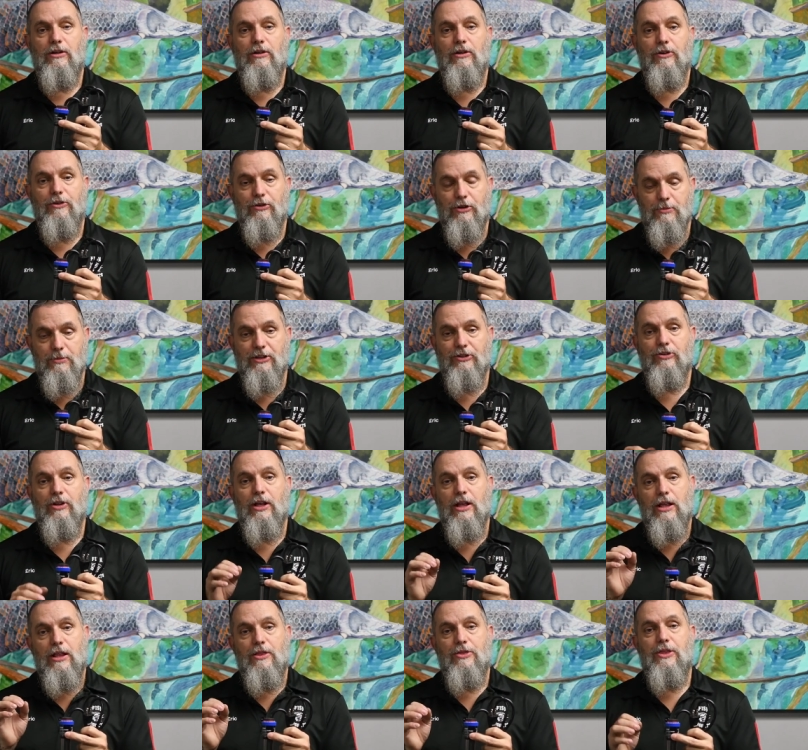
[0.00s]
or three minutes,
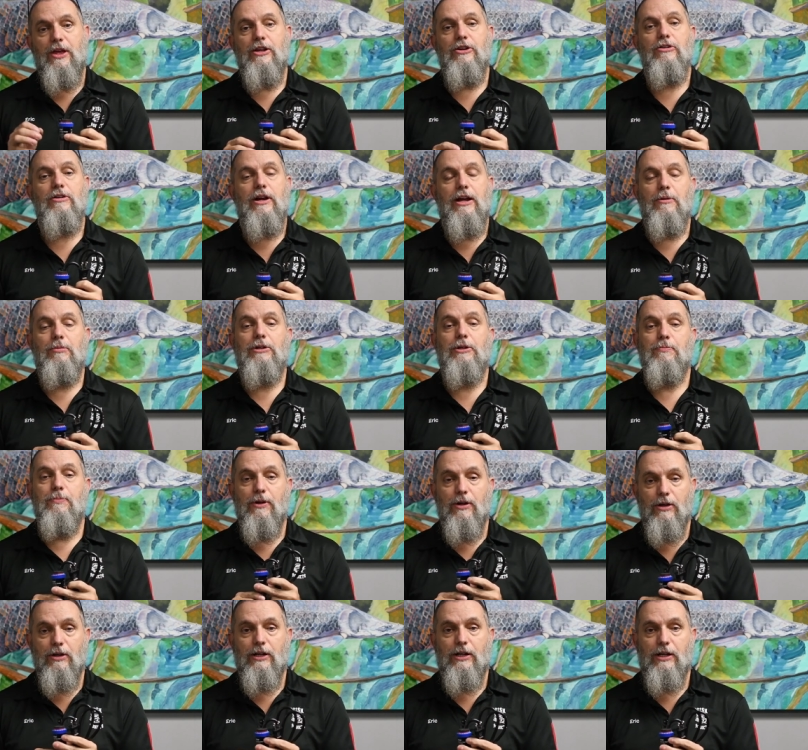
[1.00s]
then you're able to
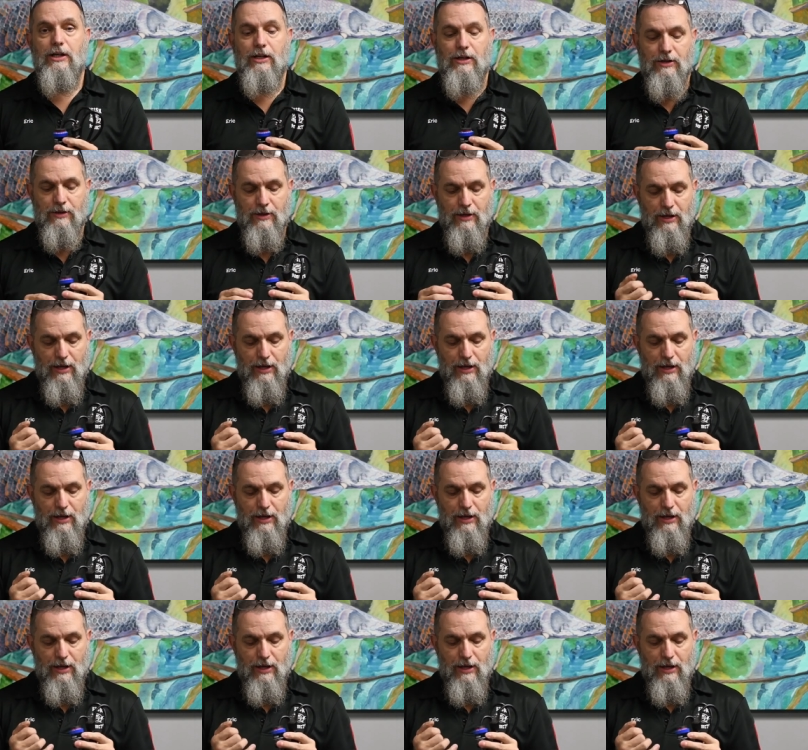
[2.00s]
plug it in.